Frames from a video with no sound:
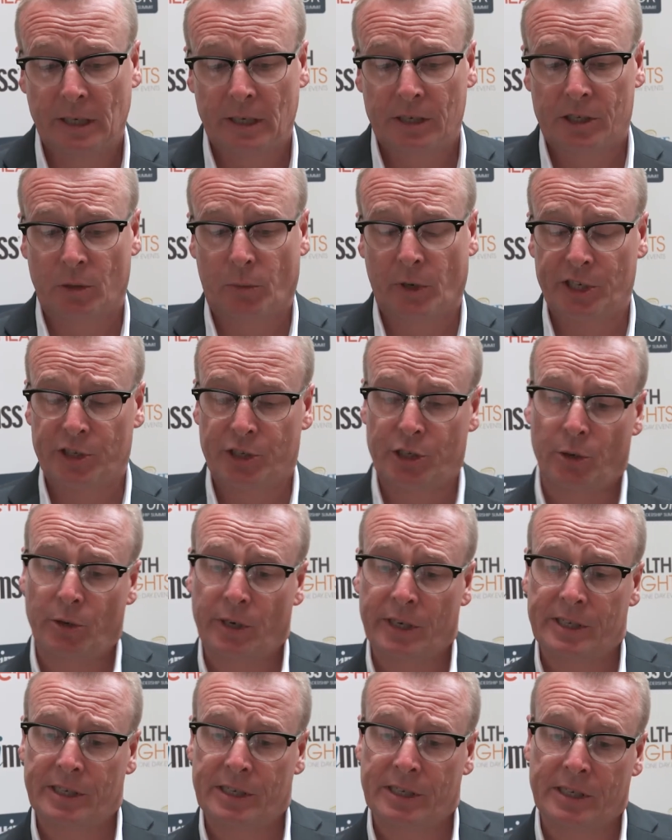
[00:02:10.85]
So what it's
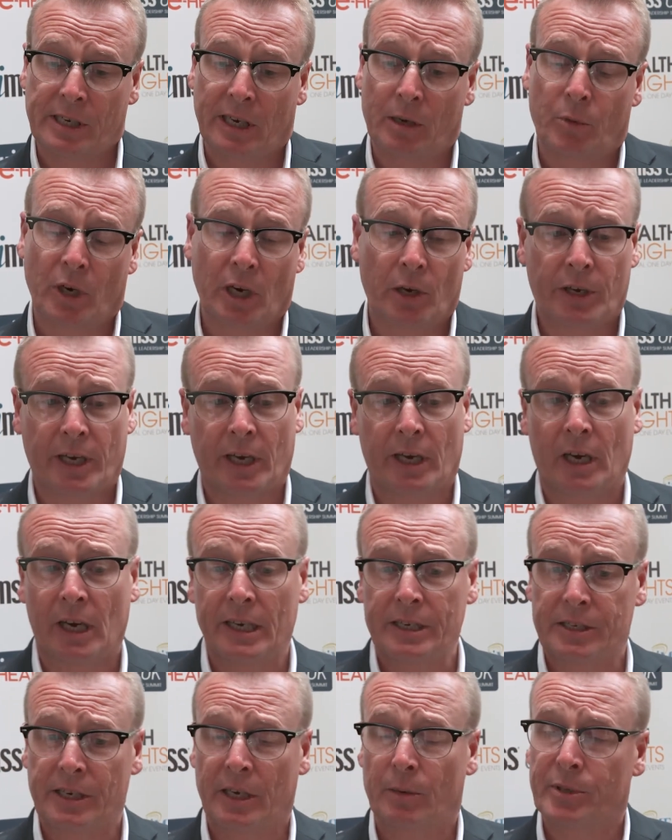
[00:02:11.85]
doing is it's saying, well, okay, I
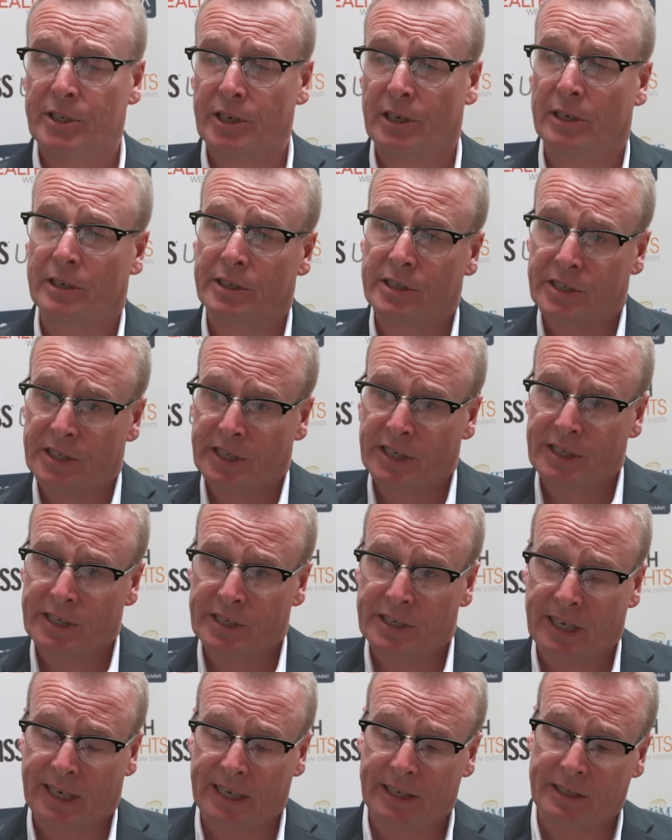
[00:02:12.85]
see a particular disease
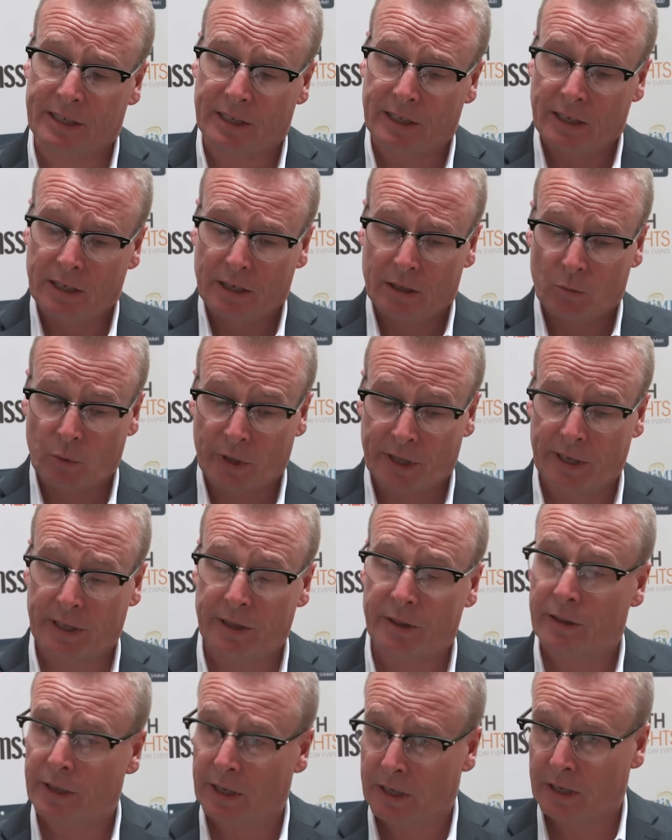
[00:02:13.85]
state
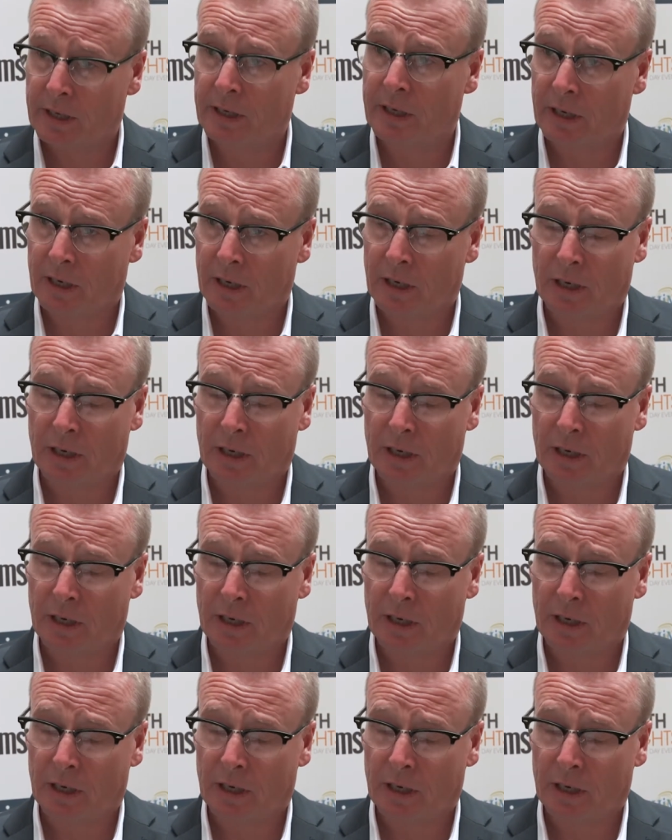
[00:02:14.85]
within the